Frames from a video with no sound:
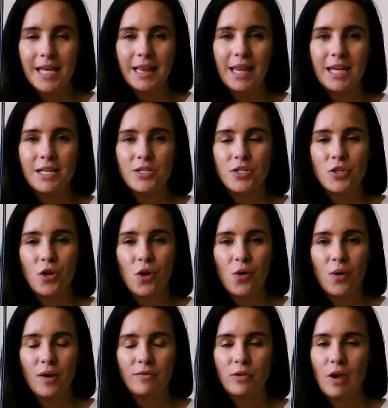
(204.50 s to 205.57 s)
Let us
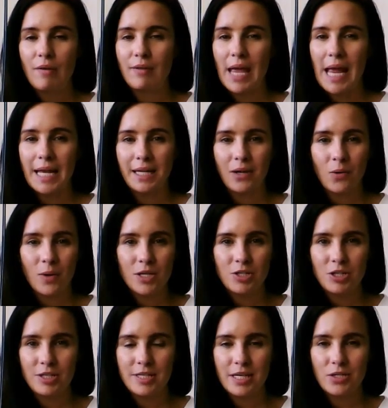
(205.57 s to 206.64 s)
know if you have any
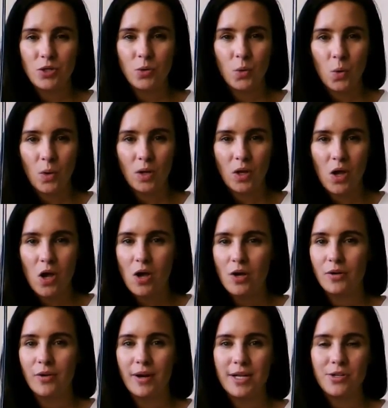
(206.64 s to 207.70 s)
questions as you go along
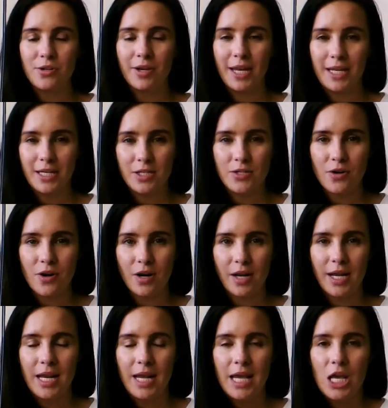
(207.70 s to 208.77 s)
or as you're getting
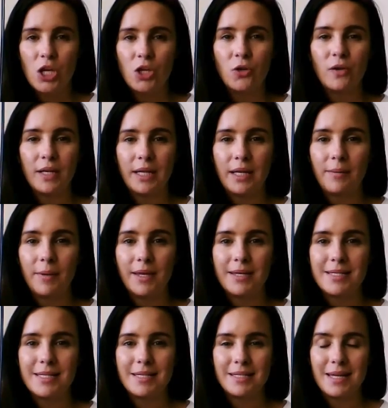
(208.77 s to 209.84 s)
started. You can email
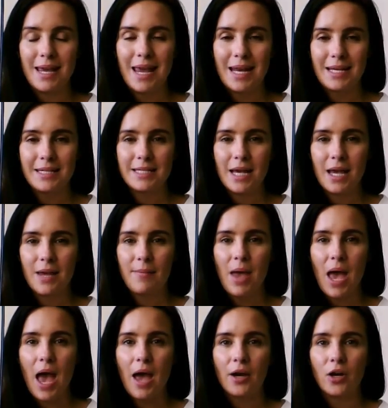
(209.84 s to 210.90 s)
us as anytime
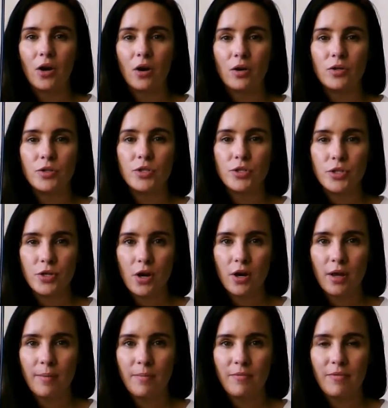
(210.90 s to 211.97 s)
at Garden
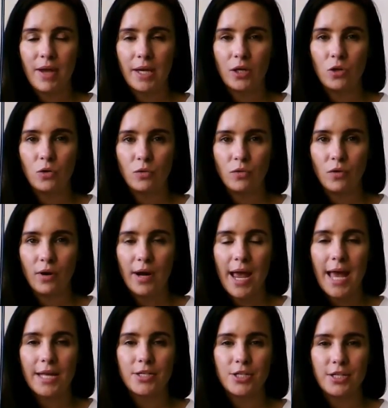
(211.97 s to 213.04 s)
Startup Vancouver
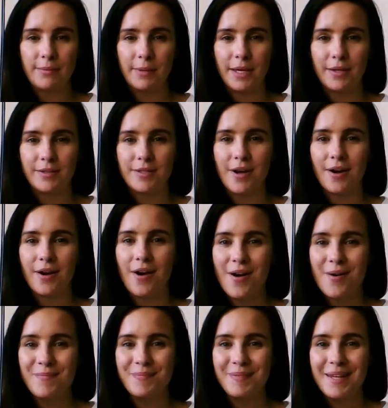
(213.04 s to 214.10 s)
at gmail dot
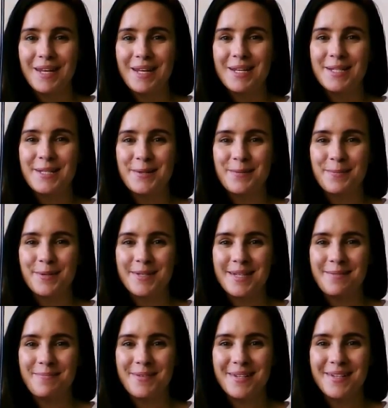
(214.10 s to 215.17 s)
com. Super
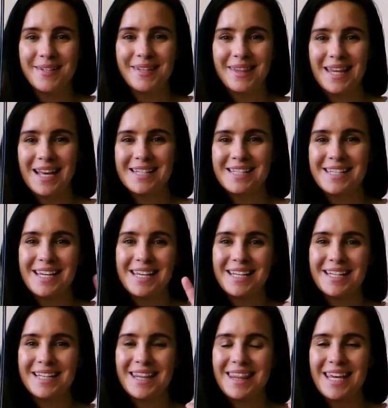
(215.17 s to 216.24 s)
simple. That's it.
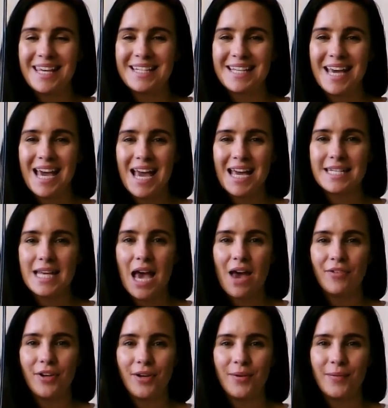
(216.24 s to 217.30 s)
Thanks, guys.
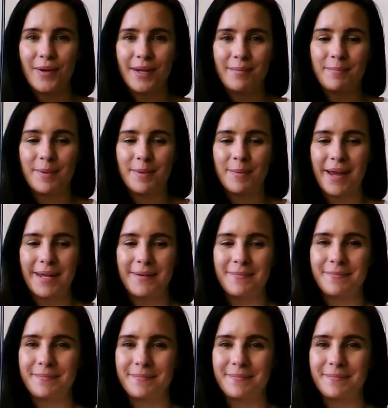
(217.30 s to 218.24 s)
Have a good one. Bye-bye.